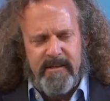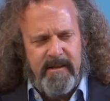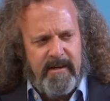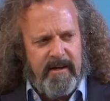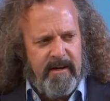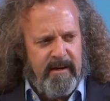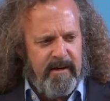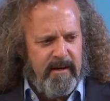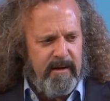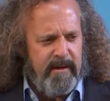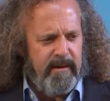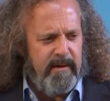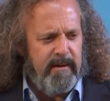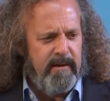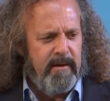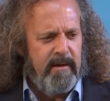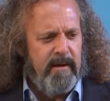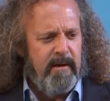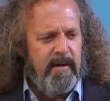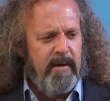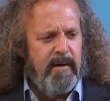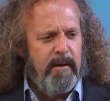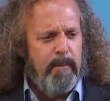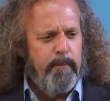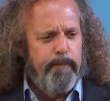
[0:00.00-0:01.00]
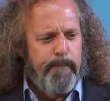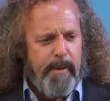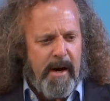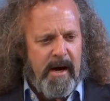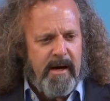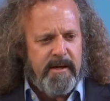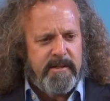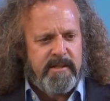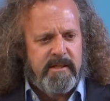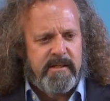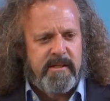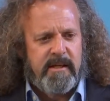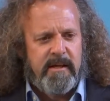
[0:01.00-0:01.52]

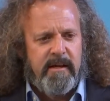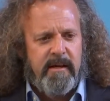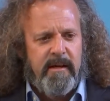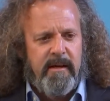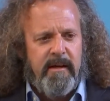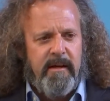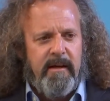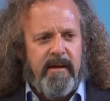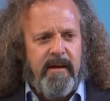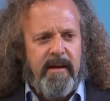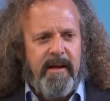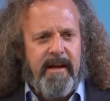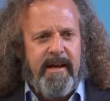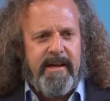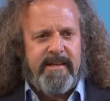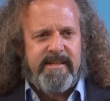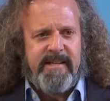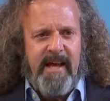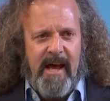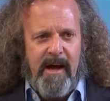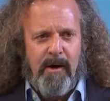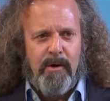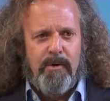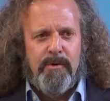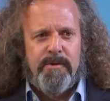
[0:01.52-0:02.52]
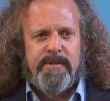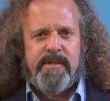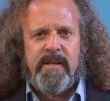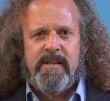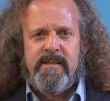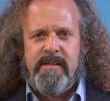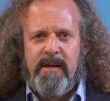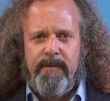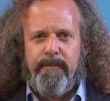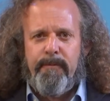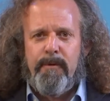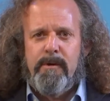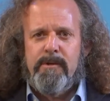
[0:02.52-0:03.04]
But it tells a
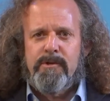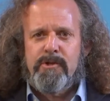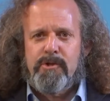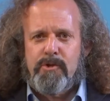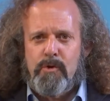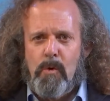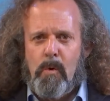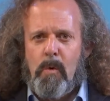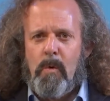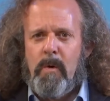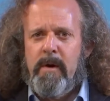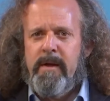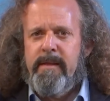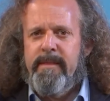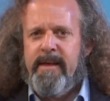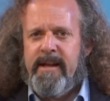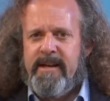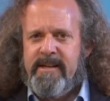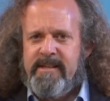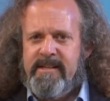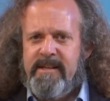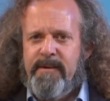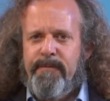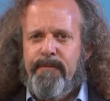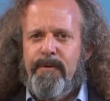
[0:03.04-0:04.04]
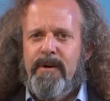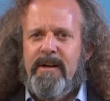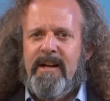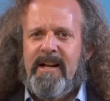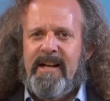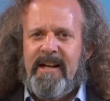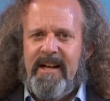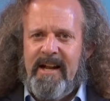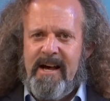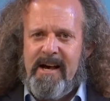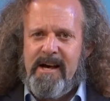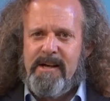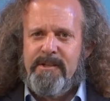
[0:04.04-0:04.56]
different story that a different
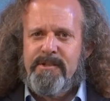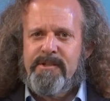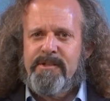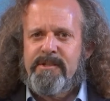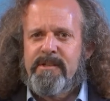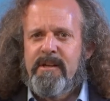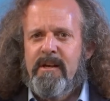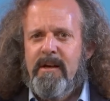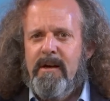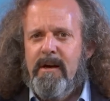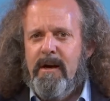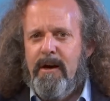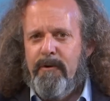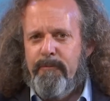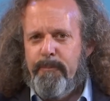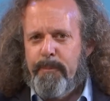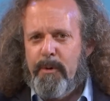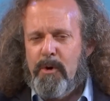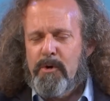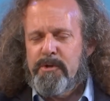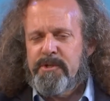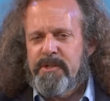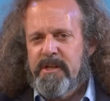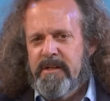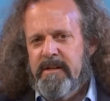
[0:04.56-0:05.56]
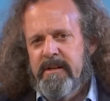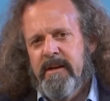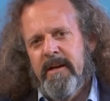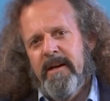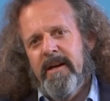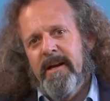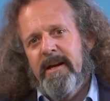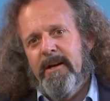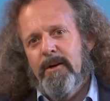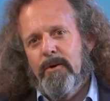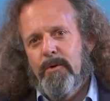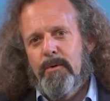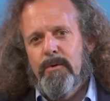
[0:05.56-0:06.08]
class of person,
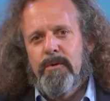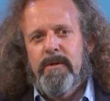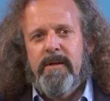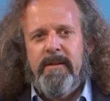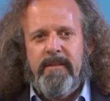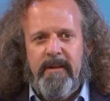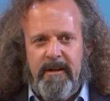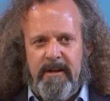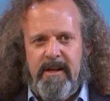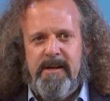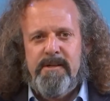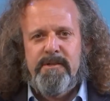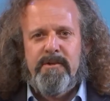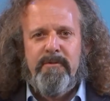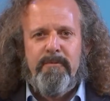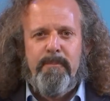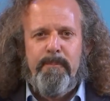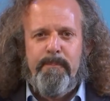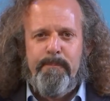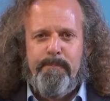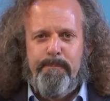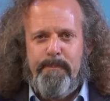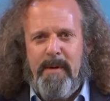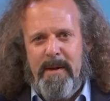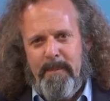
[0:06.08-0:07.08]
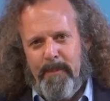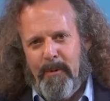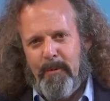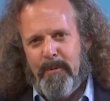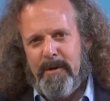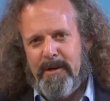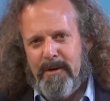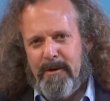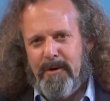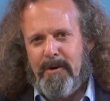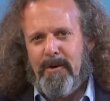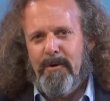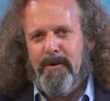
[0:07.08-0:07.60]
including the class of people we
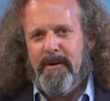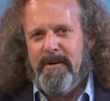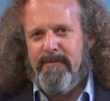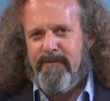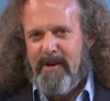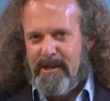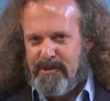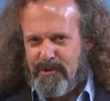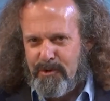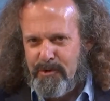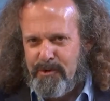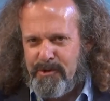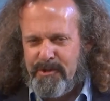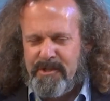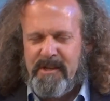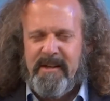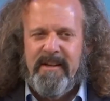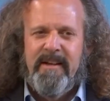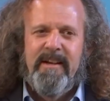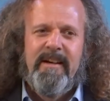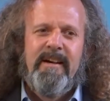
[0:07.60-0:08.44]
could call investors,